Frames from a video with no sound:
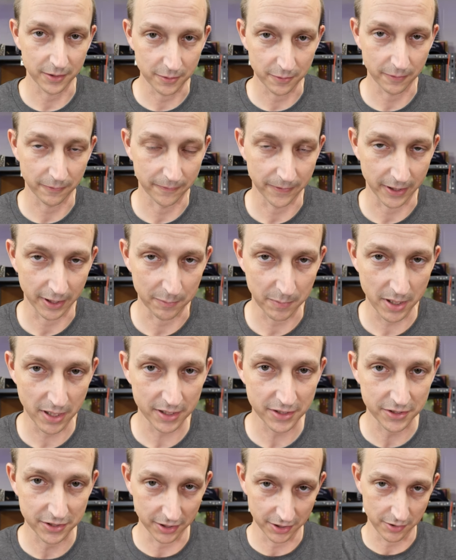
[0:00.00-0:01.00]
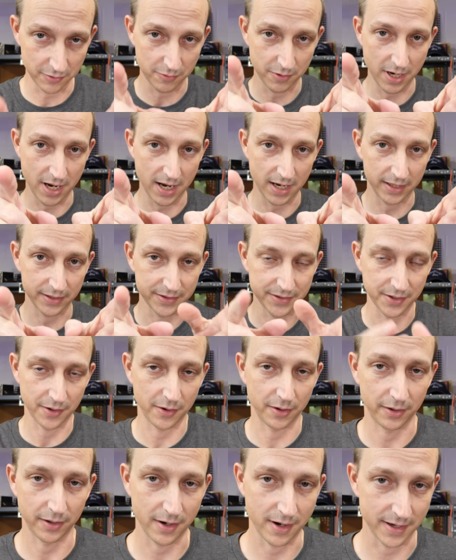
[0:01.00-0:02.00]
you very much. You guys
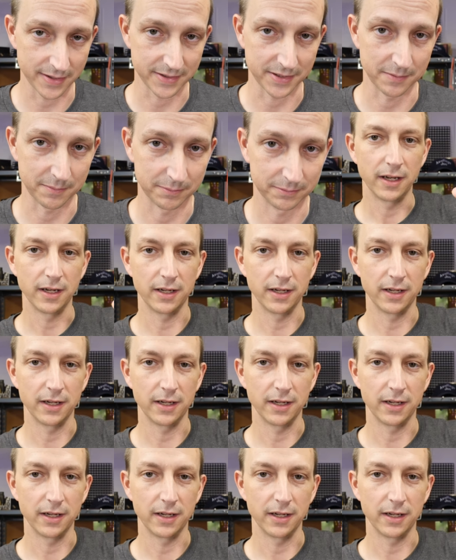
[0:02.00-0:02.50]
are awesome.